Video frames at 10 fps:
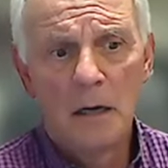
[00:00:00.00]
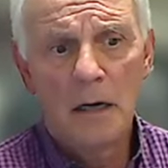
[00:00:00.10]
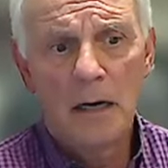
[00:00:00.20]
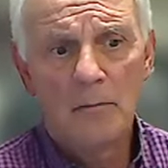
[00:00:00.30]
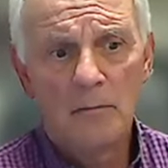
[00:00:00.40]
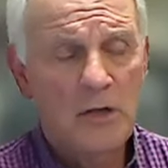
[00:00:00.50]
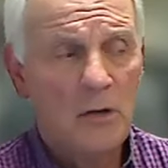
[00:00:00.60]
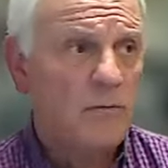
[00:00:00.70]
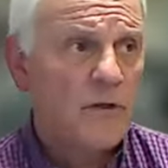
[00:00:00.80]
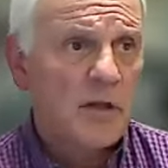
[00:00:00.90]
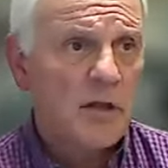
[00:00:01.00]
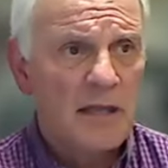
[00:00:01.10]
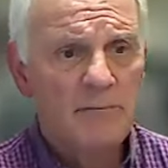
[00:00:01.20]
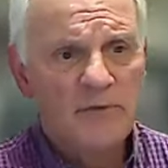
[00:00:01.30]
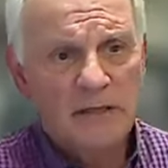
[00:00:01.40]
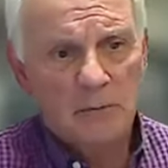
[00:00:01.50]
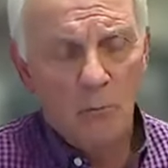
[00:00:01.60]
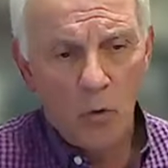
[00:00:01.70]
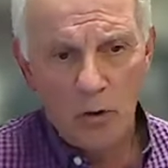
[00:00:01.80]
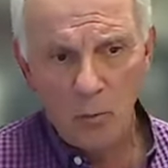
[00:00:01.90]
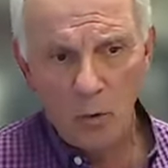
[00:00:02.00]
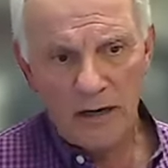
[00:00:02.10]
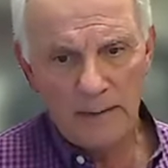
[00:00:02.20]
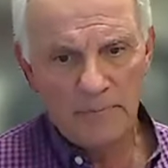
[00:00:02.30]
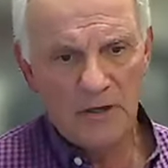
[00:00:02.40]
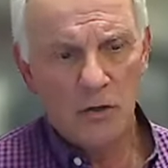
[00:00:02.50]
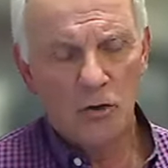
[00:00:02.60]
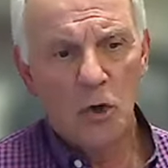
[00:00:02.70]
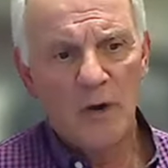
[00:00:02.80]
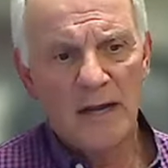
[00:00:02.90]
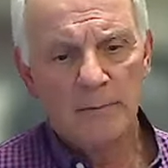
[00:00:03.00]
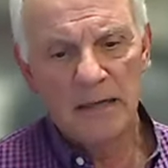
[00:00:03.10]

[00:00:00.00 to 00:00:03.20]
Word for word: Um, you know, this is something that more and more companies are doing,